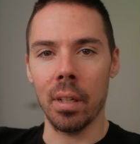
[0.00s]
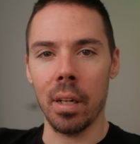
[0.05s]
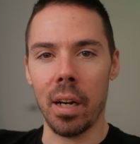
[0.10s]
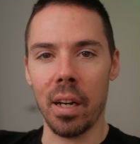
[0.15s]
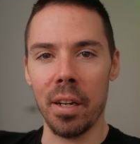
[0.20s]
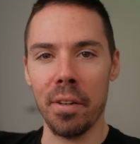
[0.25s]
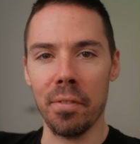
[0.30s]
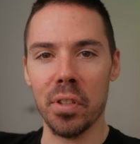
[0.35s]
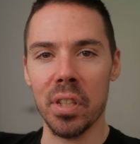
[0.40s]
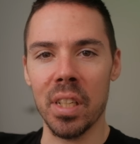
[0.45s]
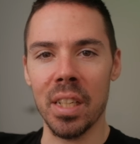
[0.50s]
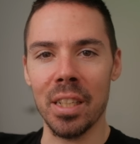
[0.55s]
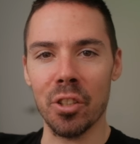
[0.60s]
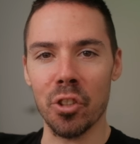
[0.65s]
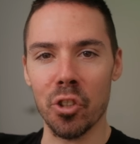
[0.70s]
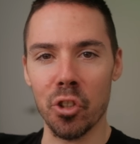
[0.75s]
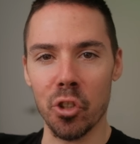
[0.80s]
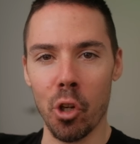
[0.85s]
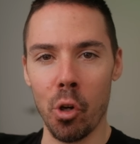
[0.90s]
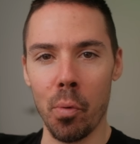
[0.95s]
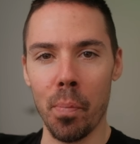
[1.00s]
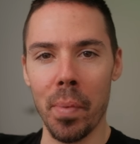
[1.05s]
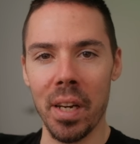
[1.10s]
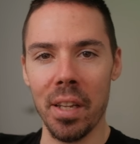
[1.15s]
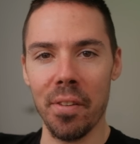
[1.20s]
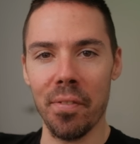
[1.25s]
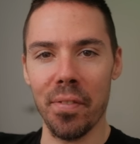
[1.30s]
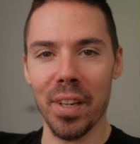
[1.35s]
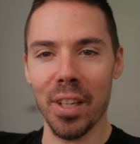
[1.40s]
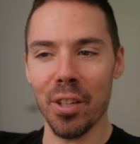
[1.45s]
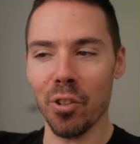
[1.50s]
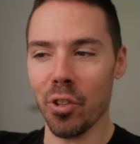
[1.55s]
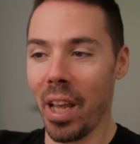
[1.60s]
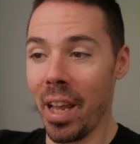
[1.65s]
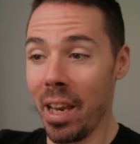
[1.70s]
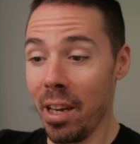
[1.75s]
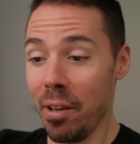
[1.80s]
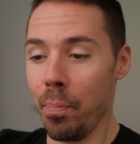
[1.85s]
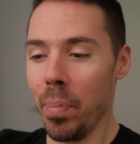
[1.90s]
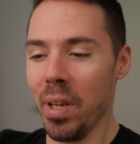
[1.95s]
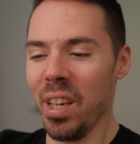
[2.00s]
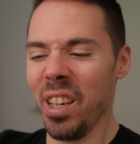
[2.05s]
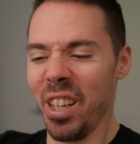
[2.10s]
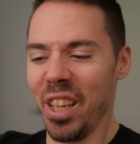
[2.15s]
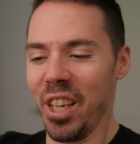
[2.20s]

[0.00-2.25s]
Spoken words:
I have seen so many videos and been